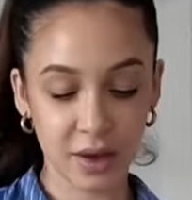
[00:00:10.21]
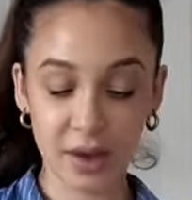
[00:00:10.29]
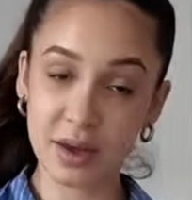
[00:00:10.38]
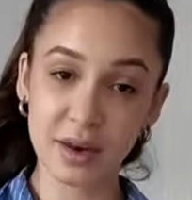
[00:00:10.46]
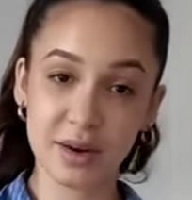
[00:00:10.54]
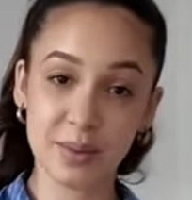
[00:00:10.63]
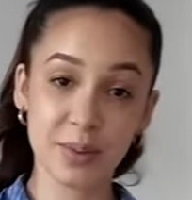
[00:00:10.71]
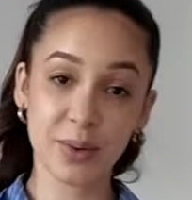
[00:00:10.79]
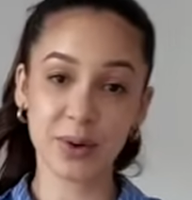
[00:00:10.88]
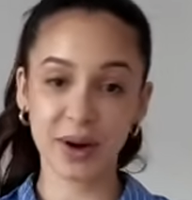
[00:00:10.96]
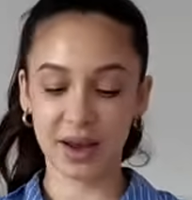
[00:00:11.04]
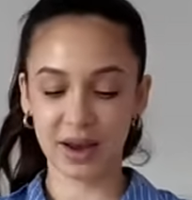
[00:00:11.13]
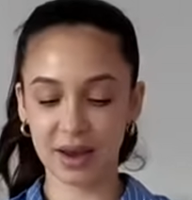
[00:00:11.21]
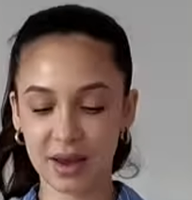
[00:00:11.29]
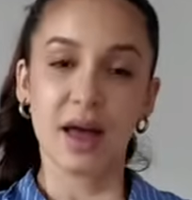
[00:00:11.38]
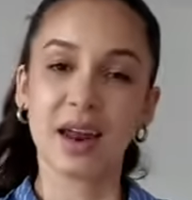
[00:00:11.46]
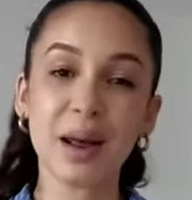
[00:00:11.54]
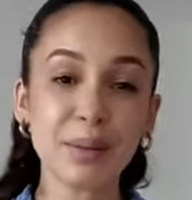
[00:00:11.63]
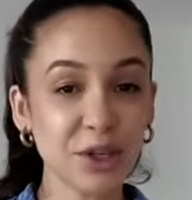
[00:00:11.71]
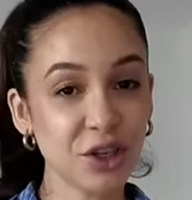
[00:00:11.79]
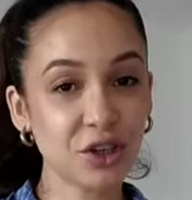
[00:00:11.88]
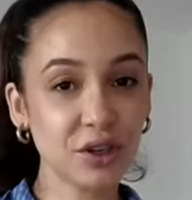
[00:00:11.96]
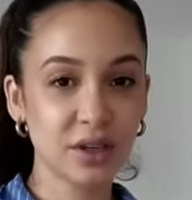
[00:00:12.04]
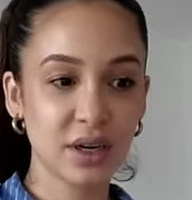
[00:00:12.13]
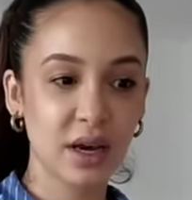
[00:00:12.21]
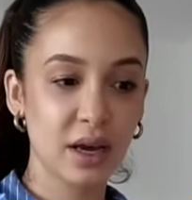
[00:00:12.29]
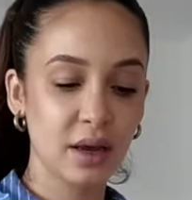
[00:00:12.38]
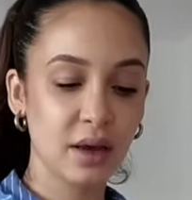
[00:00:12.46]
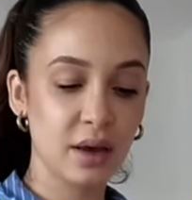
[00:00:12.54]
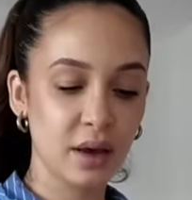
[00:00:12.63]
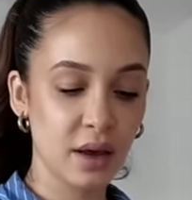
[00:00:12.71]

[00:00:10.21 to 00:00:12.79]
Good morning and happy Tuesday.